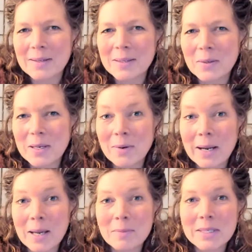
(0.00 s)
So here I
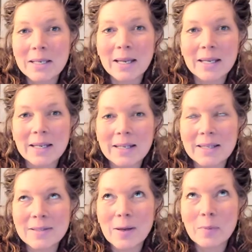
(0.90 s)
am tonight, and
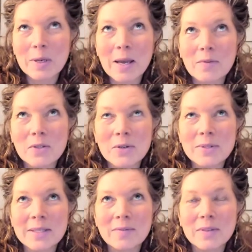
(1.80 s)
the topic I've
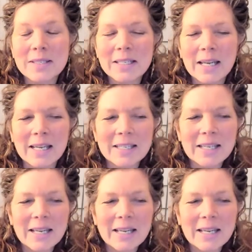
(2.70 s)
chosen for tonight